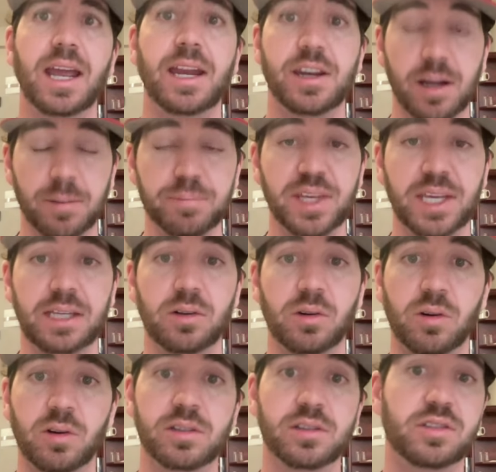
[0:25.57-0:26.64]
and an update
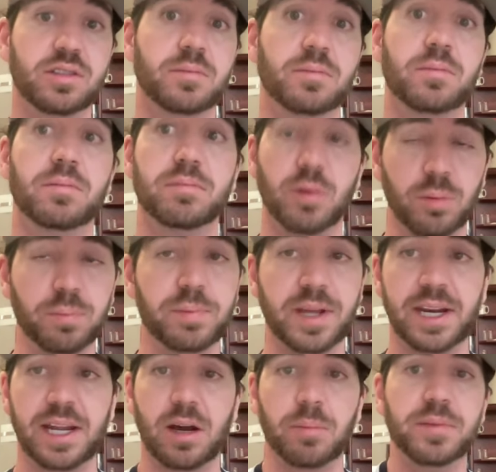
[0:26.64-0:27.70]
on some
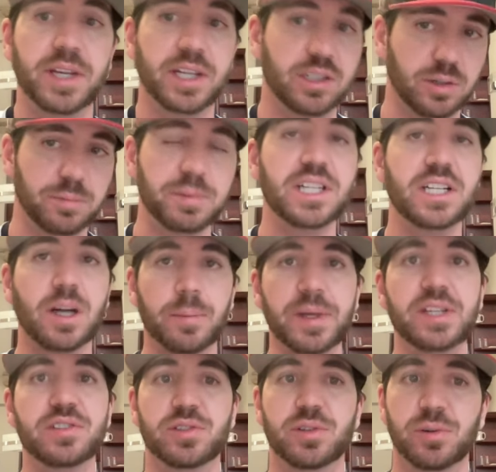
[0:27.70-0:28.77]
bullpen help that could be
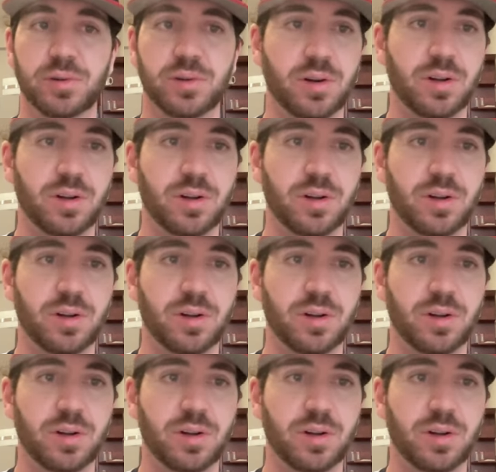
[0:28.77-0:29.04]
coming soon.